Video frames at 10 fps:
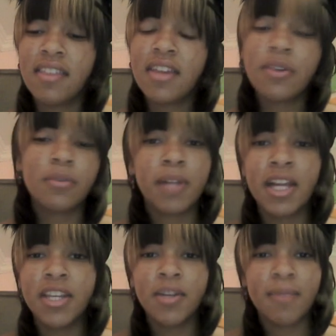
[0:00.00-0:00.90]
They don't
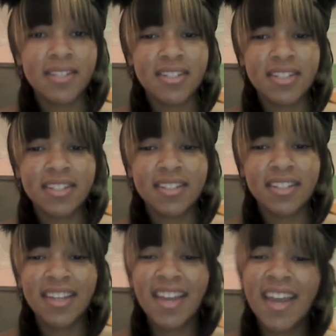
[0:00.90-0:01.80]
reply to your messages,
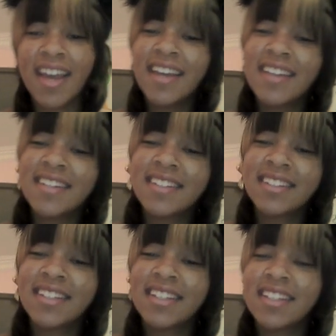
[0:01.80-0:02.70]
and
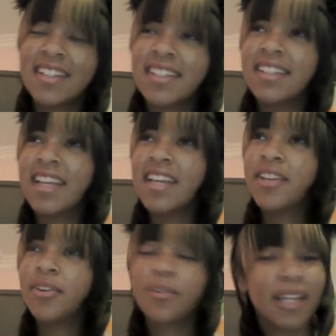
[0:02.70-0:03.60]

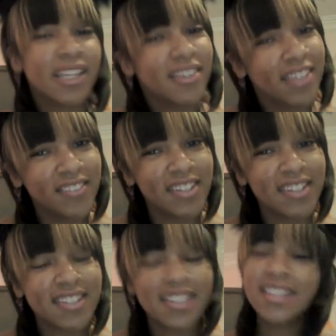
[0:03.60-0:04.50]
they don't reply to your
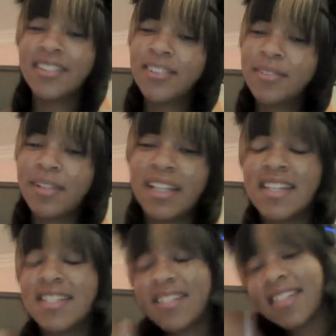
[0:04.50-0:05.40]
emails, and they don't reply.
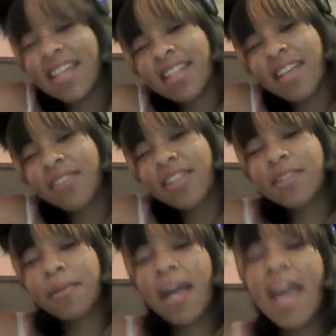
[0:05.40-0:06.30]
They don't
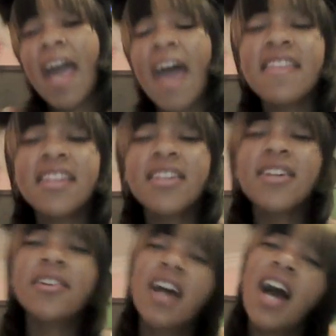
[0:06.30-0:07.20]
want to reply. And then,
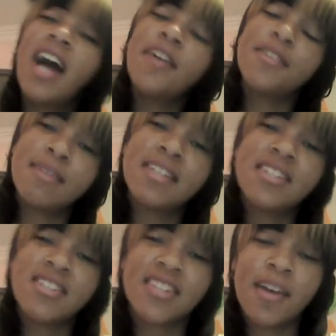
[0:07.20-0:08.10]
I was
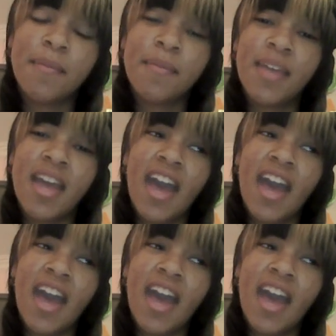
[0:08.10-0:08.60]
messaging them,